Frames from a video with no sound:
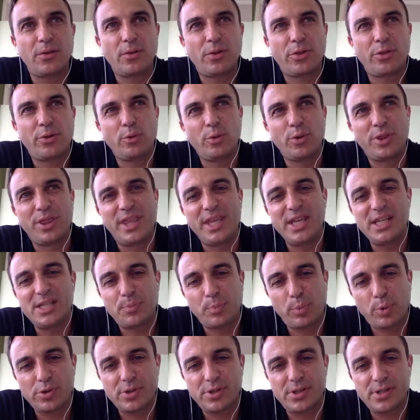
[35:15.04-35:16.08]
through this
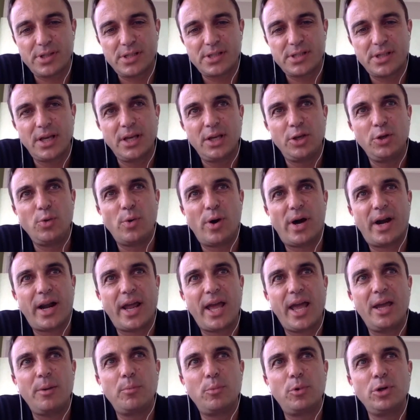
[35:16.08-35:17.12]
process, you are
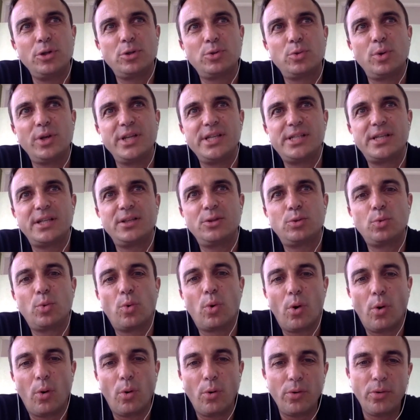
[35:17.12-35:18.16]
able to listen to
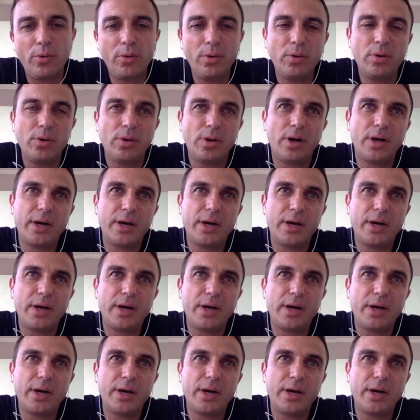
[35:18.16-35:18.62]
all